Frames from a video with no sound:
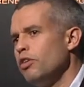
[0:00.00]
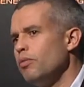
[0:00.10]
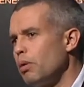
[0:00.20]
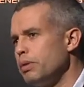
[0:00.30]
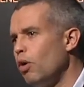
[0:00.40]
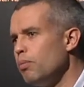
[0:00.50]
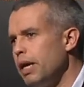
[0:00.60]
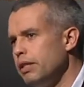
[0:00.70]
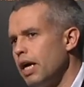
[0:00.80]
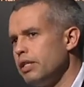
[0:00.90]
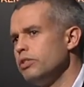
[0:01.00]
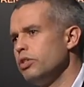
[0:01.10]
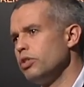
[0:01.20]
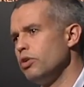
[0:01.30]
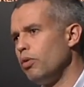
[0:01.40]
you've probably all made that
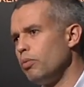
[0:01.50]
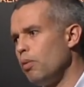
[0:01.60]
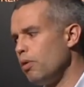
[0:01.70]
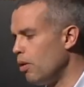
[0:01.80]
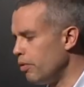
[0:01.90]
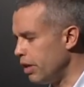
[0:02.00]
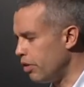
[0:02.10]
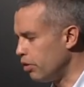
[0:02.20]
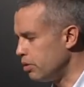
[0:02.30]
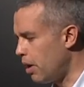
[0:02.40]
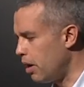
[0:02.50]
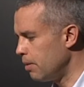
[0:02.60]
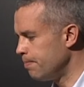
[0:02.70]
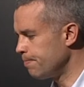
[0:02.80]
decision or, or already thought about it.